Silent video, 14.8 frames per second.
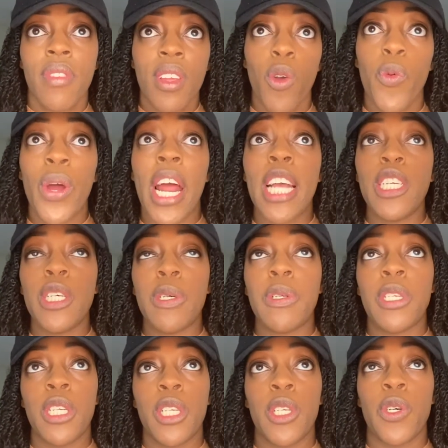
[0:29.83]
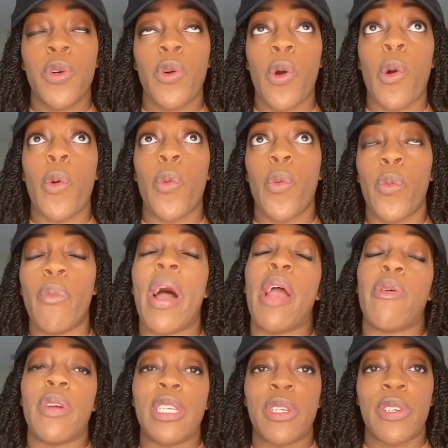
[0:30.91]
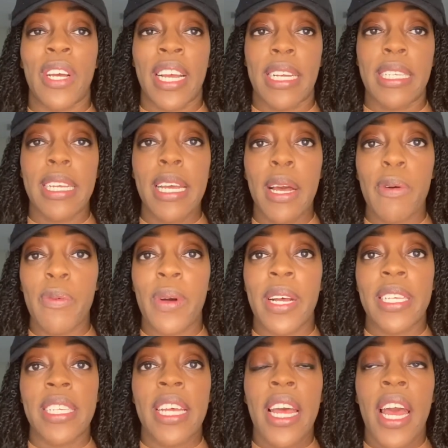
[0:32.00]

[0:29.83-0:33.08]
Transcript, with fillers: What I chose to do, or my original idea was,